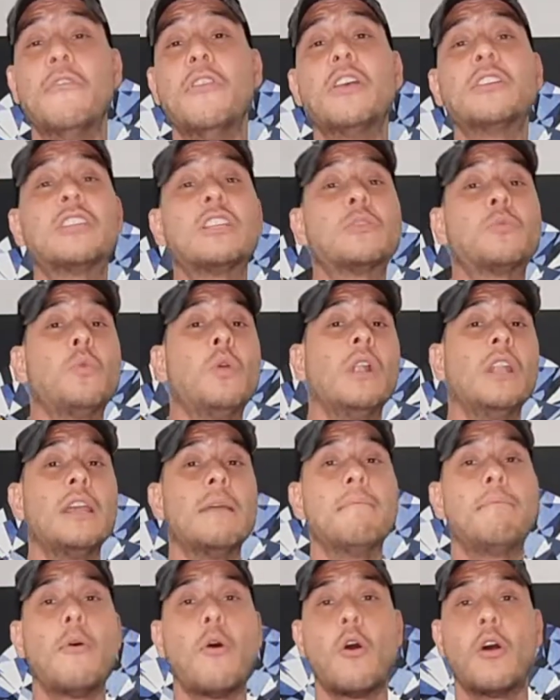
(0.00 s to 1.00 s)
This is really
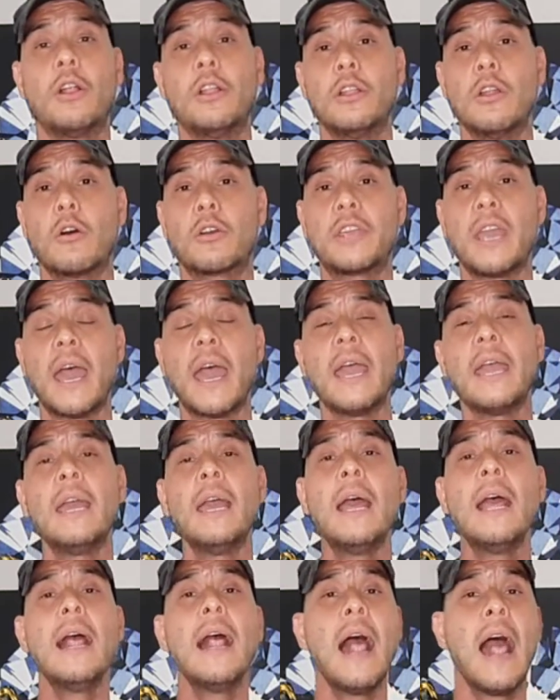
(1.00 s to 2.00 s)
important, okay?
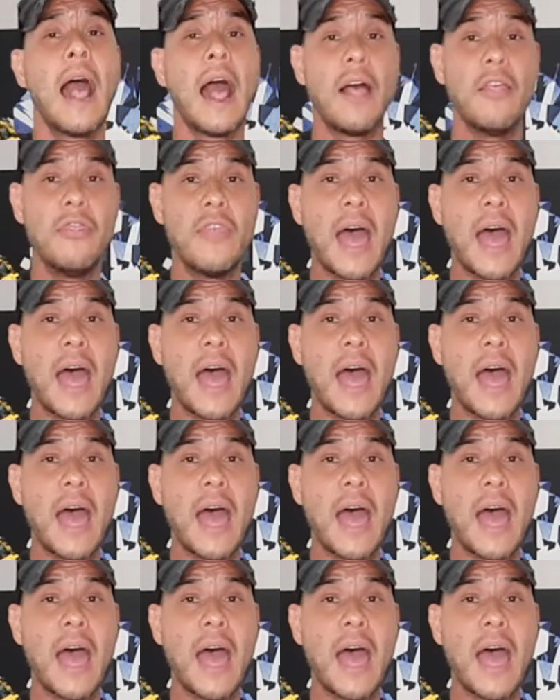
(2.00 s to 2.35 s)
And